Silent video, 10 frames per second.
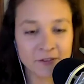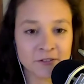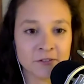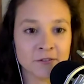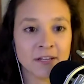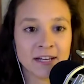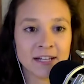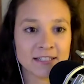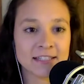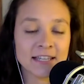you
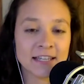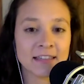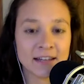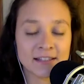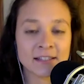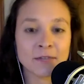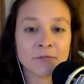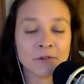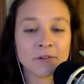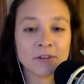to take that step
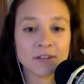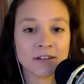forward?